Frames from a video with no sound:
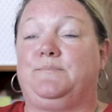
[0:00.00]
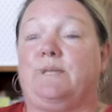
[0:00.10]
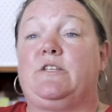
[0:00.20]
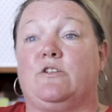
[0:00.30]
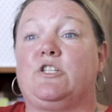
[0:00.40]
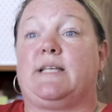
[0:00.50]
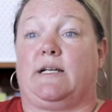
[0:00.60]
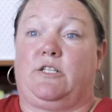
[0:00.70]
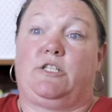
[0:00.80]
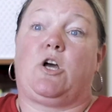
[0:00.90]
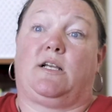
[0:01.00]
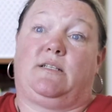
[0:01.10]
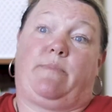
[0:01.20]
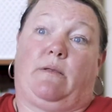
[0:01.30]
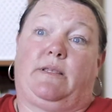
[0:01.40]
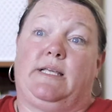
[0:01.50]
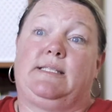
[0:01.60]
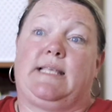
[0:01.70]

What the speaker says: Research has actually talked about this,